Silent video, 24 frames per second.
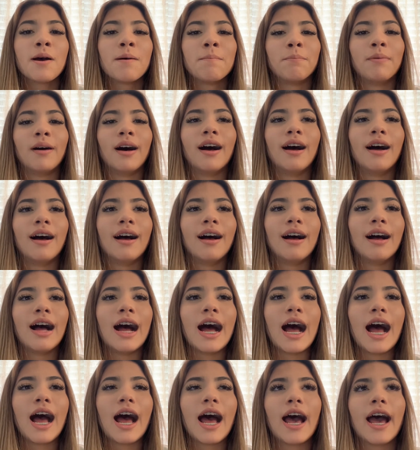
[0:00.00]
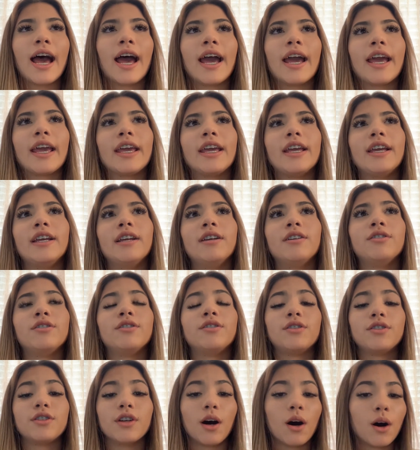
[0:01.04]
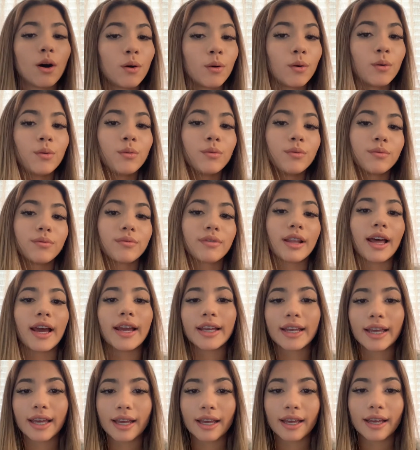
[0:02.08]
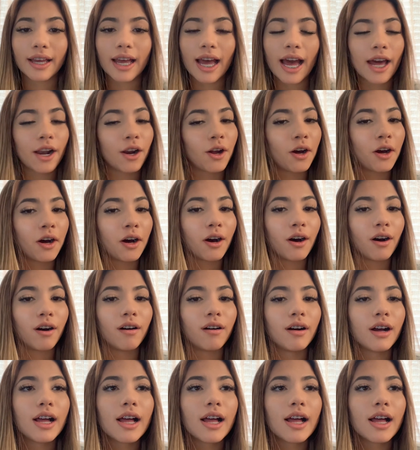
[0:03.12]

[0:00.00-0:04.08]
but I don't like it at all.